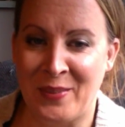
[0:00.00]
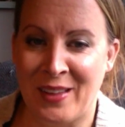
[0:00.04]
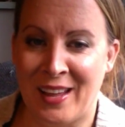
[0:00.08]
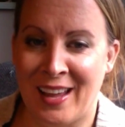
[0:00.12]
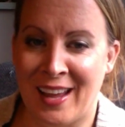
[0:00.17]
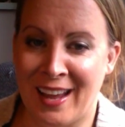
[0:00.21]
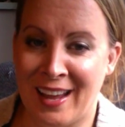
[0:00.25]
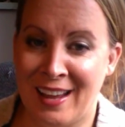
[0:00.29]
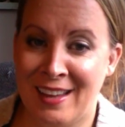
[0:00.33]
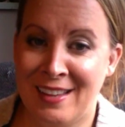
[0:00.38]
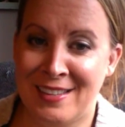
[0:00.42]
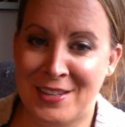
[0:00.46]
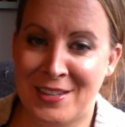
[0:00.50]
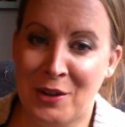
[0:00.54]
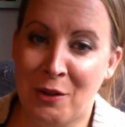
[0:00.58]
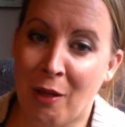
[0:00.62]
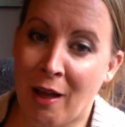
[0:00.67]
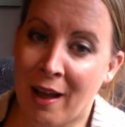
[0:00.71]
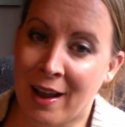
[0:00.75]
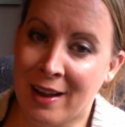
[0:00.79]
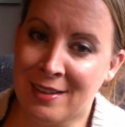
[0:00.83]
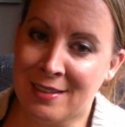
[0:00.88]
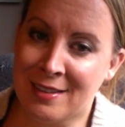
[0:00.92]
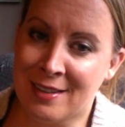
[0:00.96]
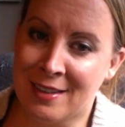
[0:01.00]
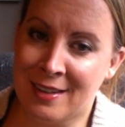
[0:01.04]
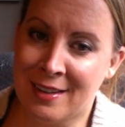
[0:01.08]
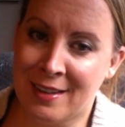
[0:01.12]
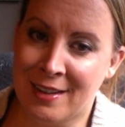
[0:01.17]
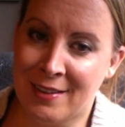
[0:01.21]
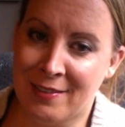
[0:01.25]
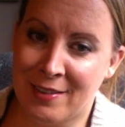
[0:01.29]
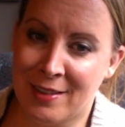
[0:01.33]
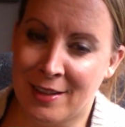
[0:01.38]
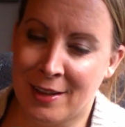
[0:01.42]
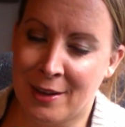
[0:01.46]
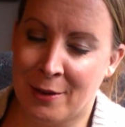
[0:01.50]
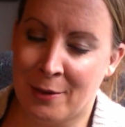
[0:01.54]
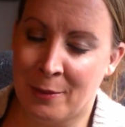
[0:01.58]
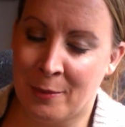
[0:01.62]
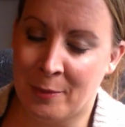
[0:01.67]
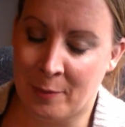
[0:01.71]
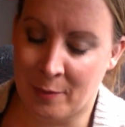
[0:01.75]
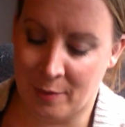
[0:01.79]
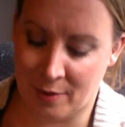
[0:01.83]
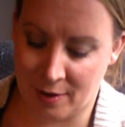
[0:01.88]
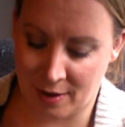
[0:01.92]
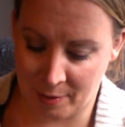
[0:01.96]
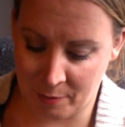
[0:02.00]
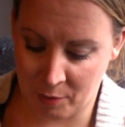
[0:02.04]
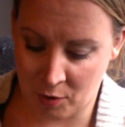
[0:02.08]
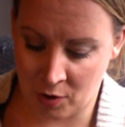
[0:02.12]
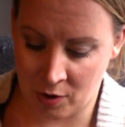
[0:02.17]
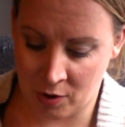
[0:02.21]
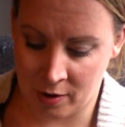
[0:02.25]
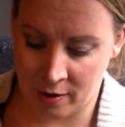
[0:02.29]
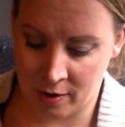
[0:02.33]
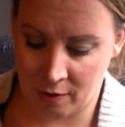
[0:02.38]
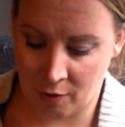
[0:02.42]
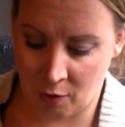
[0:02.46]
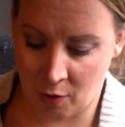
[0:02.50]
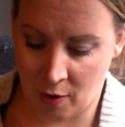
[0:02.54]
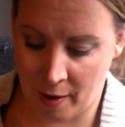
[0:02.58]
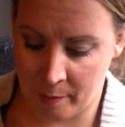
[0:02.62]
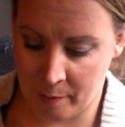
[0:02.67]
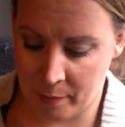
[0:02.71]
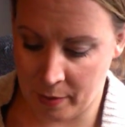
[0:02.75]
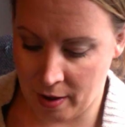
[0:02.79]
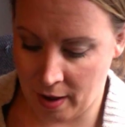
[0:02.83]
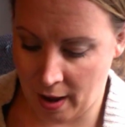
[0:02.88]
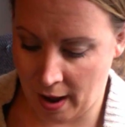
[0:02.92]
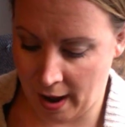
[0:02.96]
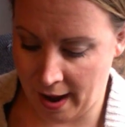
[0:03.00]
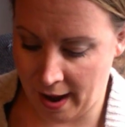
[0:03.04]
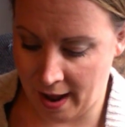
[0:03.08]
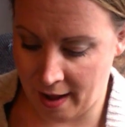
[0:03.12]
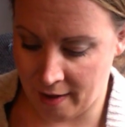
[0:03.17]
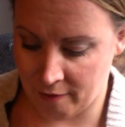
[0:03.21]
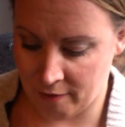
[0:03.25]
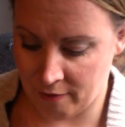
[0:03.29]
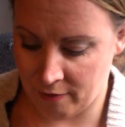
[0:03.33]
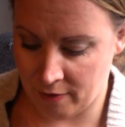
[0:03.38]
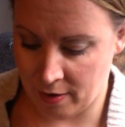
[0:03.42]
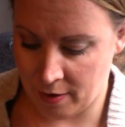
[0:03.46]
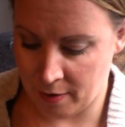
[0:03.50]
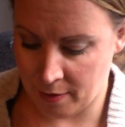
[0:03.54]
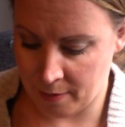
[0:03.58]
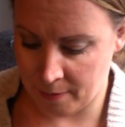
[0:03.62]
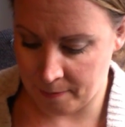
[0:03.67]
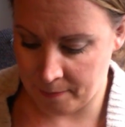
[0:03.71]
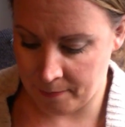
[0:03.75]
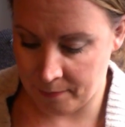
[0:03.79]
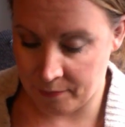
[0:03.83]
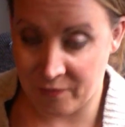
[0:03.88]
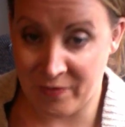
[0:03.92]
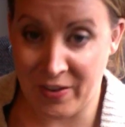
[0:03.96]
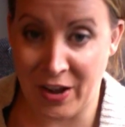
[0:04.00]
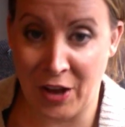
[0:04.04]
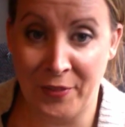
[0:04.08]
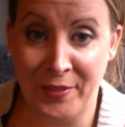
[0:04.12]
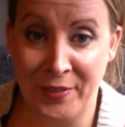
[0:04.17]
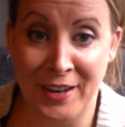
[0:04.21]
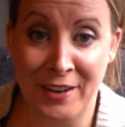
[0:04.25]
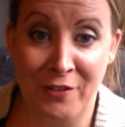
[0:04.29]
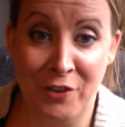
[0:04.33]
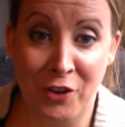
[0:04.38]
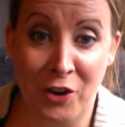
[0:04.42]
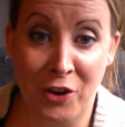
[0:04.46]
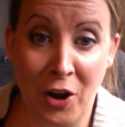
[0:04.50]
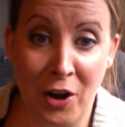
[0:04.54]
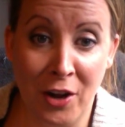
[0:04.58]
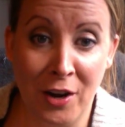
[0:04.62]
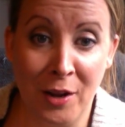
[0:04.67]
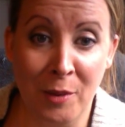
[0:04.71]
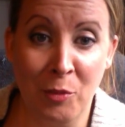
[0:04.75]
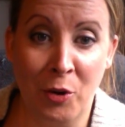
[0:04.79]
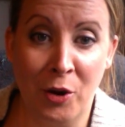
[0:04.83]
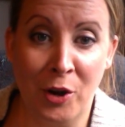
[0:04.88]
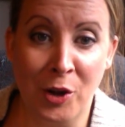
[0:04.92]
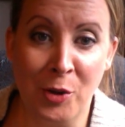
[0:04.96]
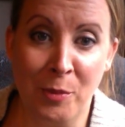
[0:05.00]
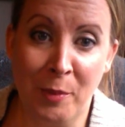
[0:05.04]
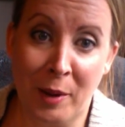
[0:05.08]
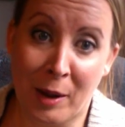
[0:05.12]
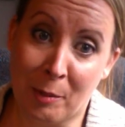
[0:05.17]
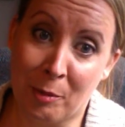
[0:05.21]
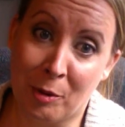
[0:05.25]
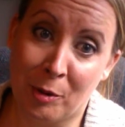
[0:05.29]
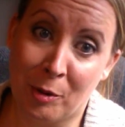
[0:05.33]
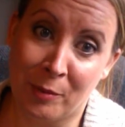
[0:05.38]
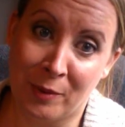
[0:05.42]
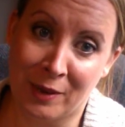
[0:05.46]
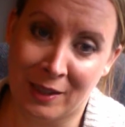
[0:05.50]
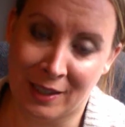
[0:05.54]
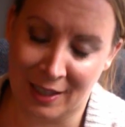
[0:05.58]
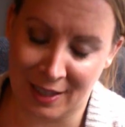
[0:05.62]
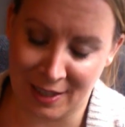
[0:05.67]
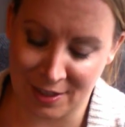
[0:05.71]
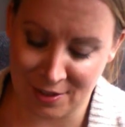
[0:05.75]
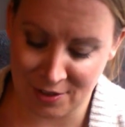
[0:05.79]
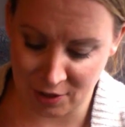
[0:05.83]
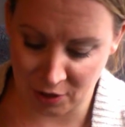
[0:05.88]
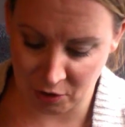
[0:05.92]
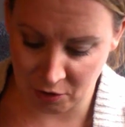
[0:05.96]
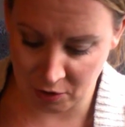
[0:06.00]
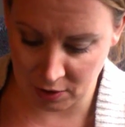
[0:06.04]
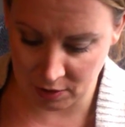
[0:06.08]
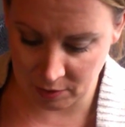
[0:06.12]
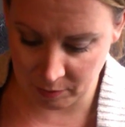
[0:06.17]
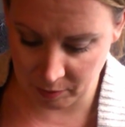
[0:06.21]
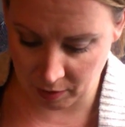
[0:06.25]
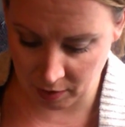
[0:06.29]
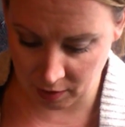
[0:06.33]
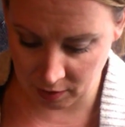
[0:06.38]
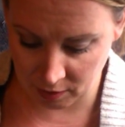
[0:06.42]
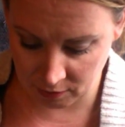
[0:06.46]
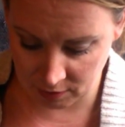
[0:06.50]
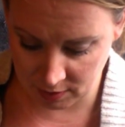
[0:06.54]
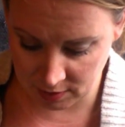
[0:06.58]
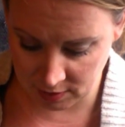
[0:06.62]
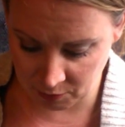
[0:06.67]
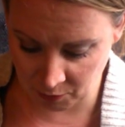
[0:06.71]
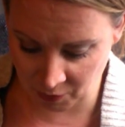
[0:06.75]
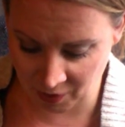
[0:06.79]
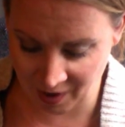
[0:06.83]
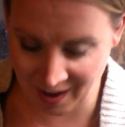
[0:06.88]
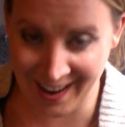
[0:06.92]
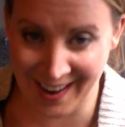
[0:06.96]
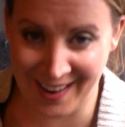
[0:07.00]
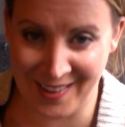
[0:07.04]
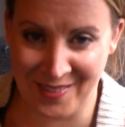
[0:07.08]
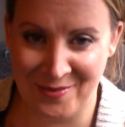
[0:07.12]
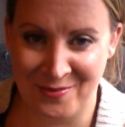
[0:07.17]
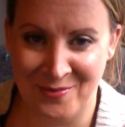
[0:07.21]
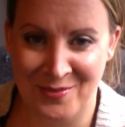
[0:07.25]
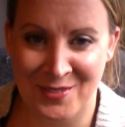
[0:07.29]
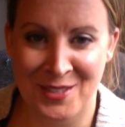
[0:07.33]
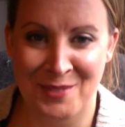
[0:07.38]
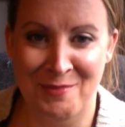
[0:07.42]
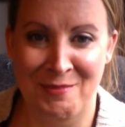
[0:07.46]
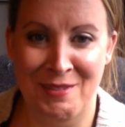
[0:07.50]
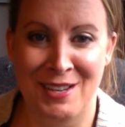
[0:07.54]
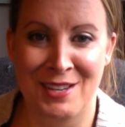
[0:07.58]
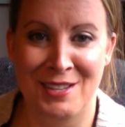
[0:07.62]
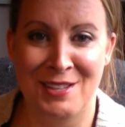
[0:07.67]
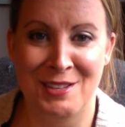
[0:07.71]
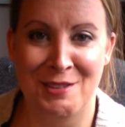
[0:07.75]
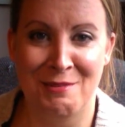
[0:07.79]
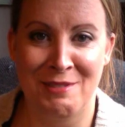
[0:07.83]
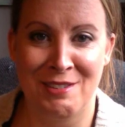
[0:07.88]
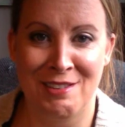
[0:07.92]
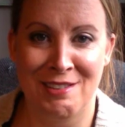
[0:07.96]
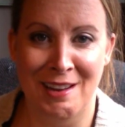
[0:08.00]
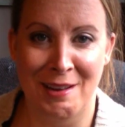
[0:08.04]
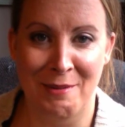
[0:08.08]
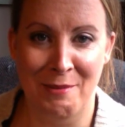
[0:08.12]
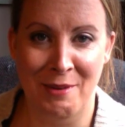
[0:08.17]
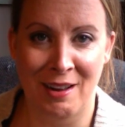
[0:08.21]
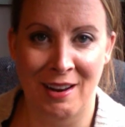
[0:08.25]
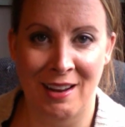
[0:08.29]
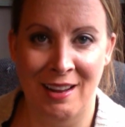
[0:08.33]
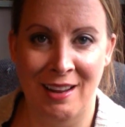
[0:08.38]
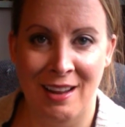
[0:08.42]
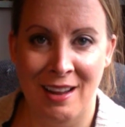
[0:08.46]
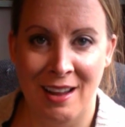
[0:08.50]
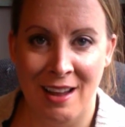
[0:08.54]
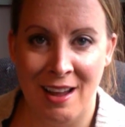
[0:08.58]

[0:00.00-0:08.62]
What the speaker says: He still likes it, even though I'm on it a lot. But I have found that if you're on it more, you make more money. So that's part of the reason why I spend so much time on it.